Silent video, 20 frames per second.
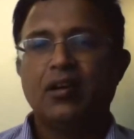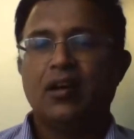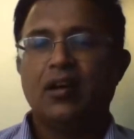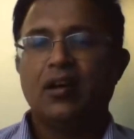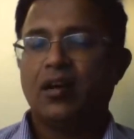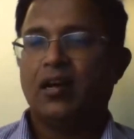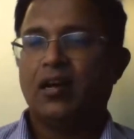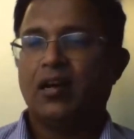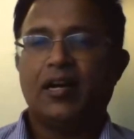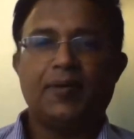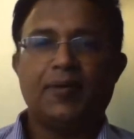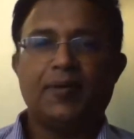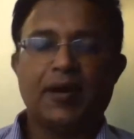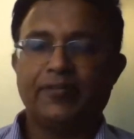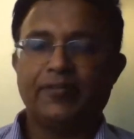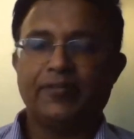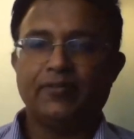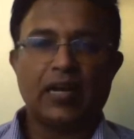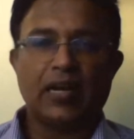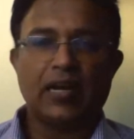
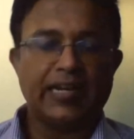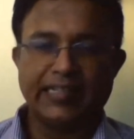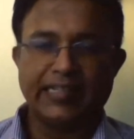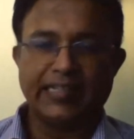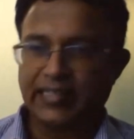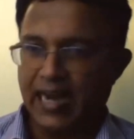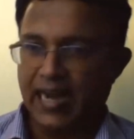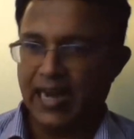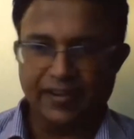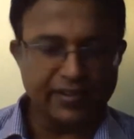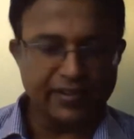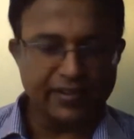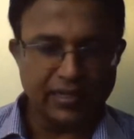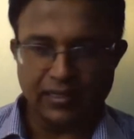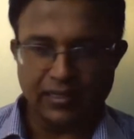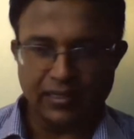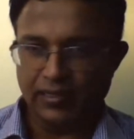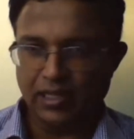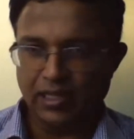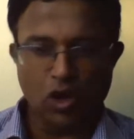an
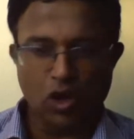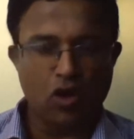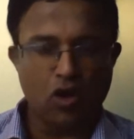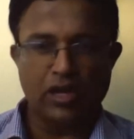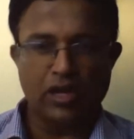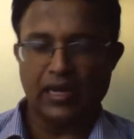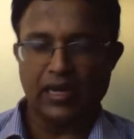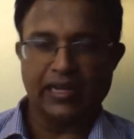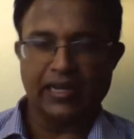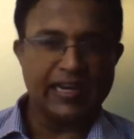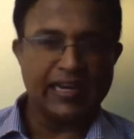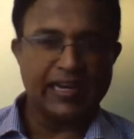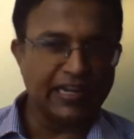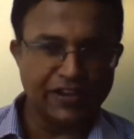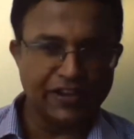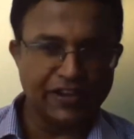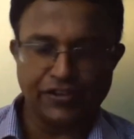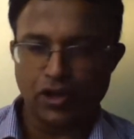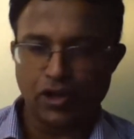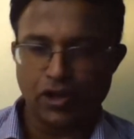international law, like an
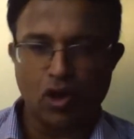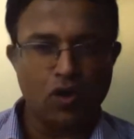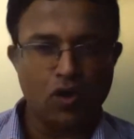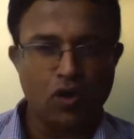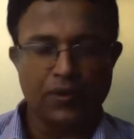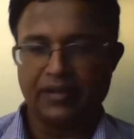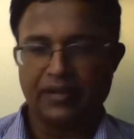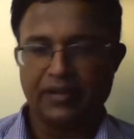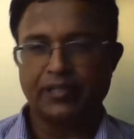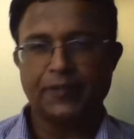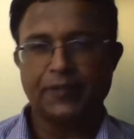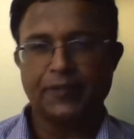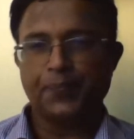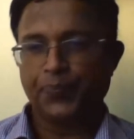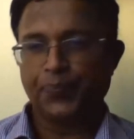English law, whatever,